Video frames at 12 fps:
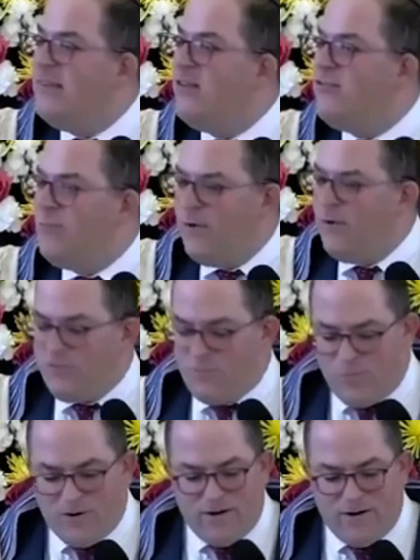in the Jewish
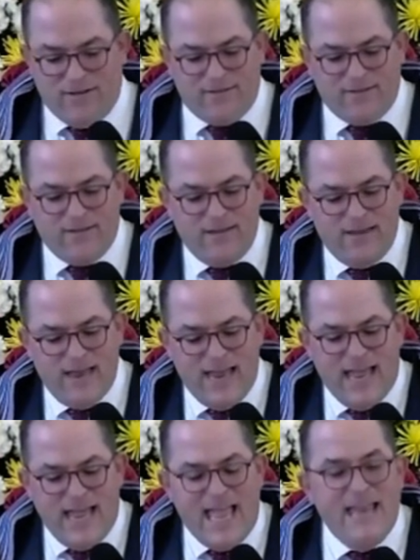world,
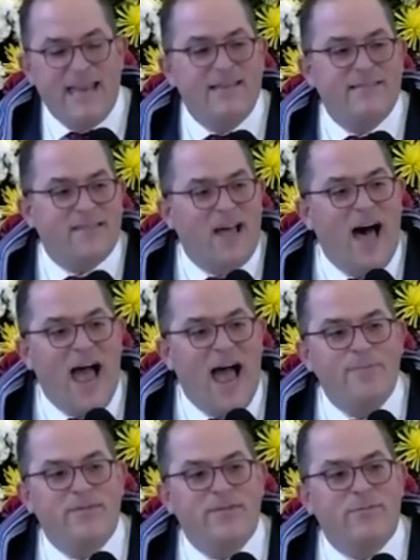it is
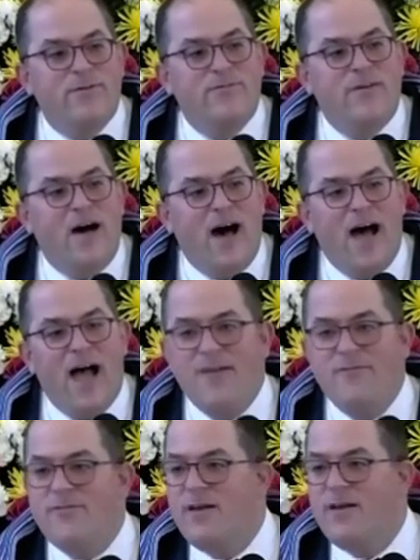time to revive
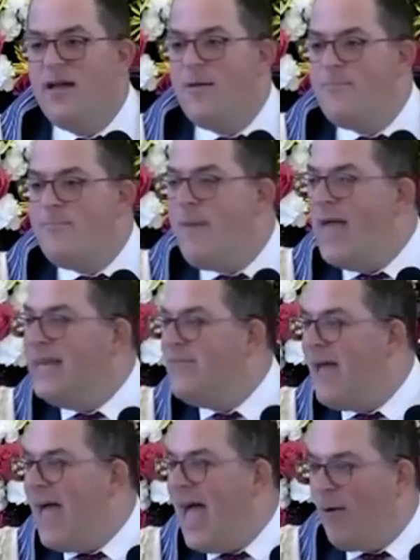many
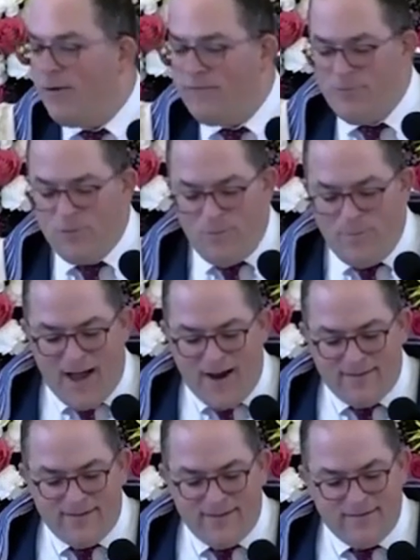of our
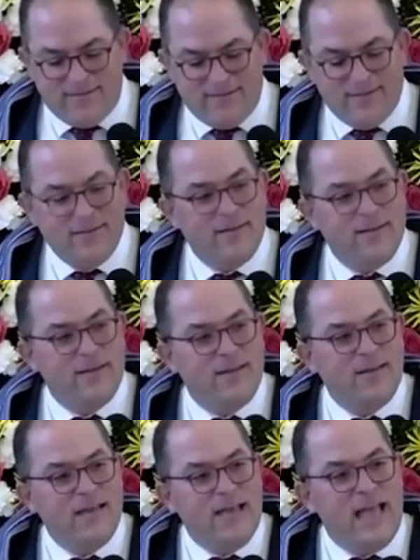toolboxes,
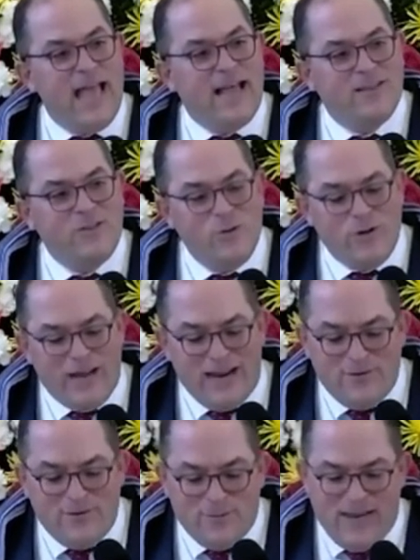
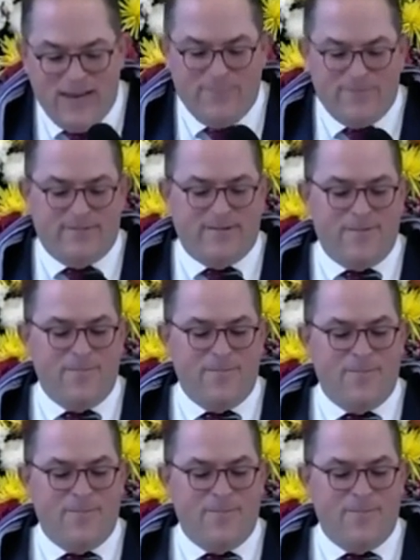including dreams.